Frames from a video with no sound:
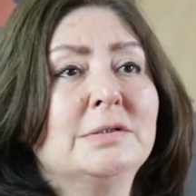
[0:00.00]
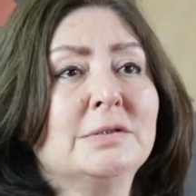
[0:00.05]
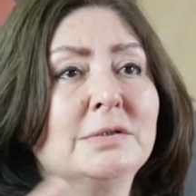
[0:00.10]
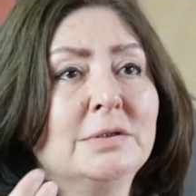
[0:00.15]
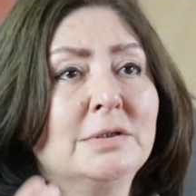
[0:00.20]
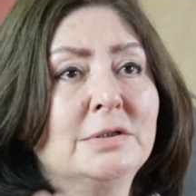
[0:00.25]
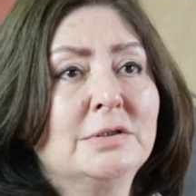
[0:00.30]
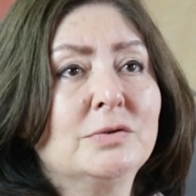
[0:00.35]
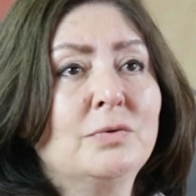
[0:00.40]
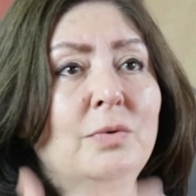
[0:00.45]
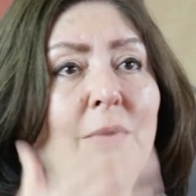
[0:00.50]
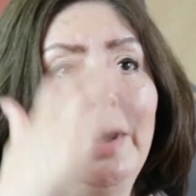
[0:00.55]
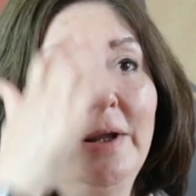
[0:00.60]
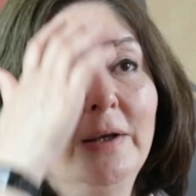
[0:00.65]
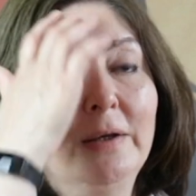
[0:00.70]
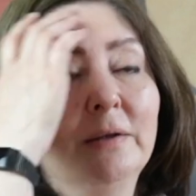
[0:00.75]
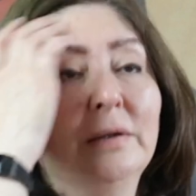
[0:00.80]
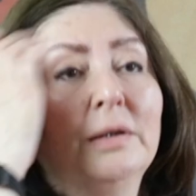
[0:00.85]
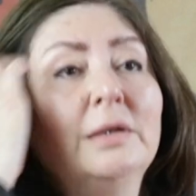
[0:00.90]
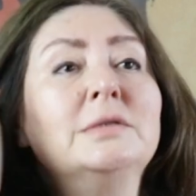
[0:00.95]
It's it's
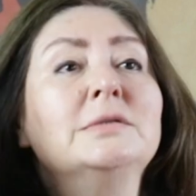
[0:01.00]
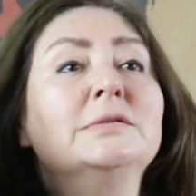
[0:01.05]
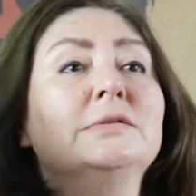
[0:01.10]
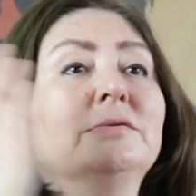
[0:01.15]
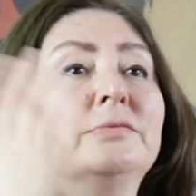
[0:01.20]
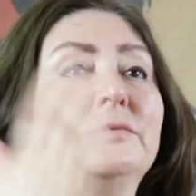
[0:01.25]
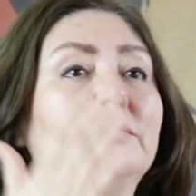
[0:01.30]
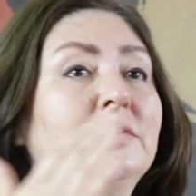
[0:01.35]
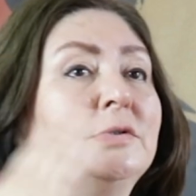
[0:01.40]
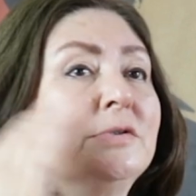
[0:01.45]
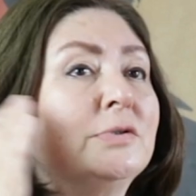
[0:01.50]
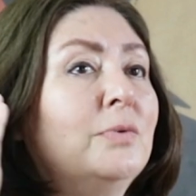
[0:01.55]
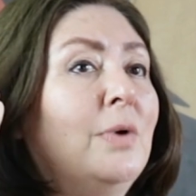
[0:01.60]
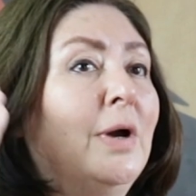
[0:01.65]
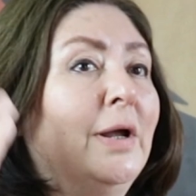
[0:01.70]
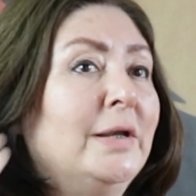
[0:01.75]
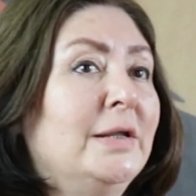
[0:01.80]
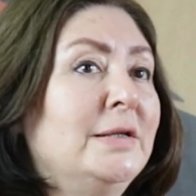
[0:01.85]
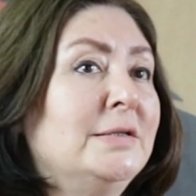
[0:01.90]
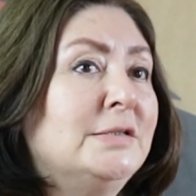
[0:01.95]
quite it's it's
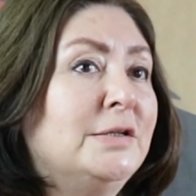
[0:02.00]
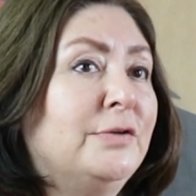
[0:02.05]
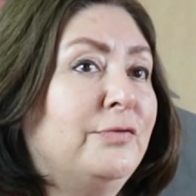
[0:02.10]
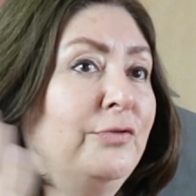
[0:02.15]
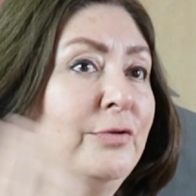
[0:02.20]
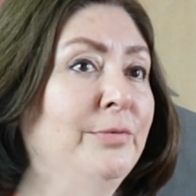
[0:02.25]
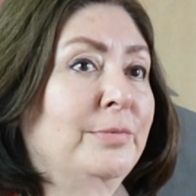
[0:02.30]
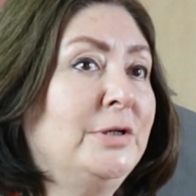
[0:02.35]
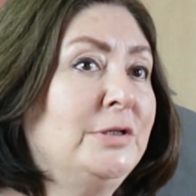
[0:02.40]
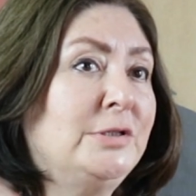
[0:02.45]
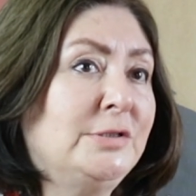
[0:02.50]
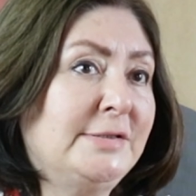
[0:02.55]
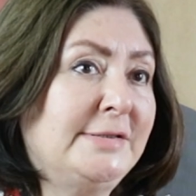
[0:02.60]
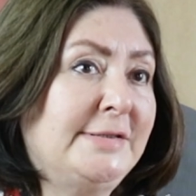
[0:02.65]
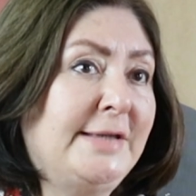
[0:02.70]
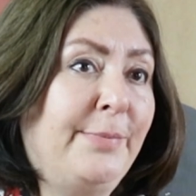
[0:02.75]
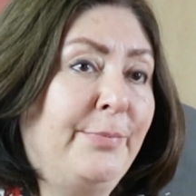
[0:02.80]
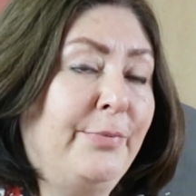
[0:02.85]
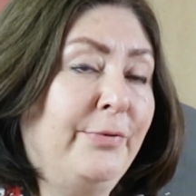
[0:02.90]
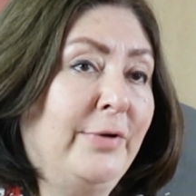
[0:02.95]
quite easy for me
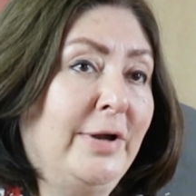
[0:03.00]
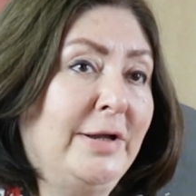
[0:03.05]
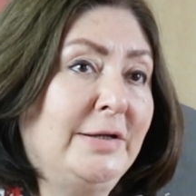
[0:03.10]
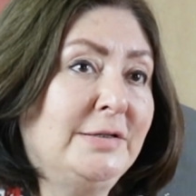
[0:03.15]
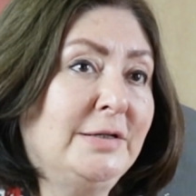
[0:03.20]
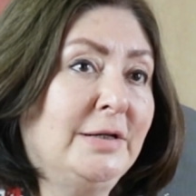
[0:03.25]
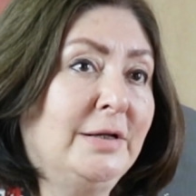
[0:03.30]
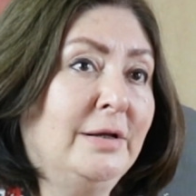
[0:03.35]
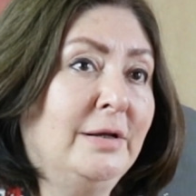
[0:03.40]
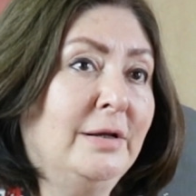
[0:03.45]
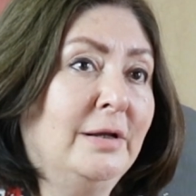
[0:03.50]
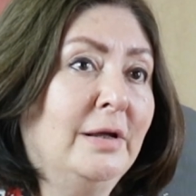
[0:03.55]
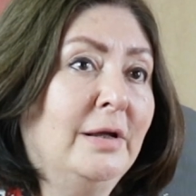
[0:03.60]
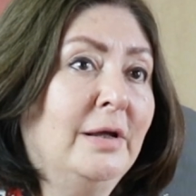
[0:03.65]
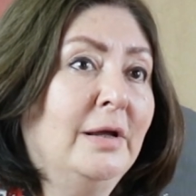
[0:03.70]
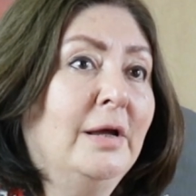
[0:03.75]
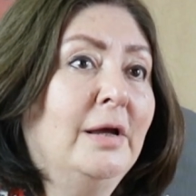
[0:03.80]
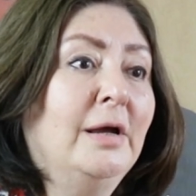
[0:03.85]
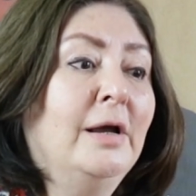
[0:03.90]
to separate it.